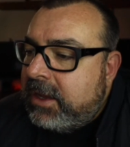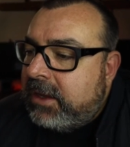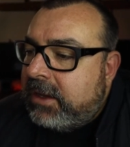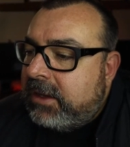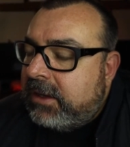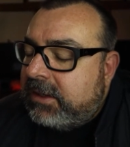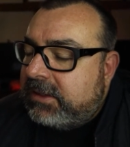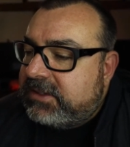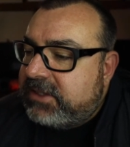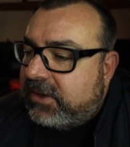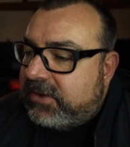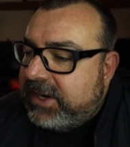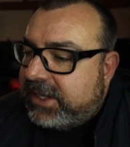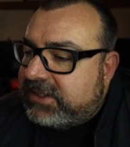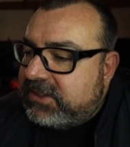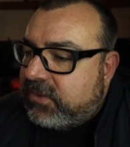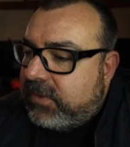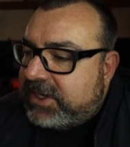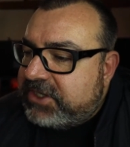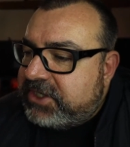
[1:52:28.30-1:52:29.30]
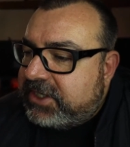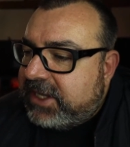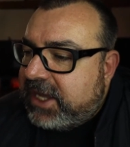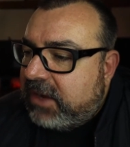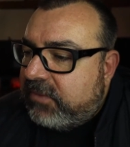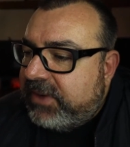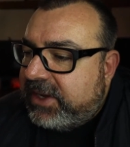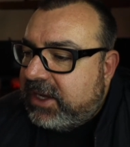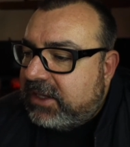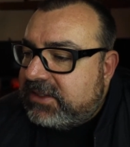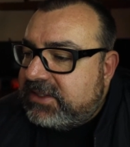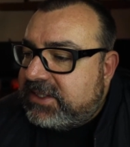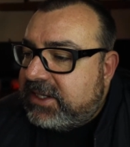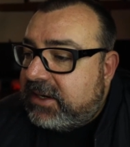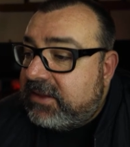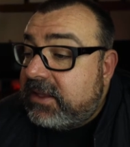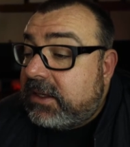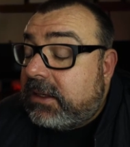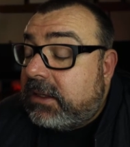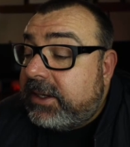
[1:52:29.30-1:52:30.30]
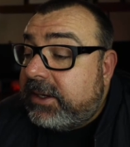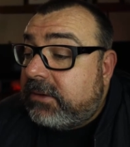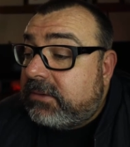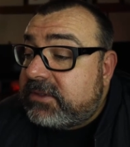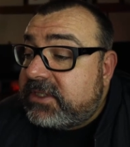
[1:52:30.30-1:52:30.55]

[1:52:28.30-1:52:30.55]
So next question, can we consider the clinical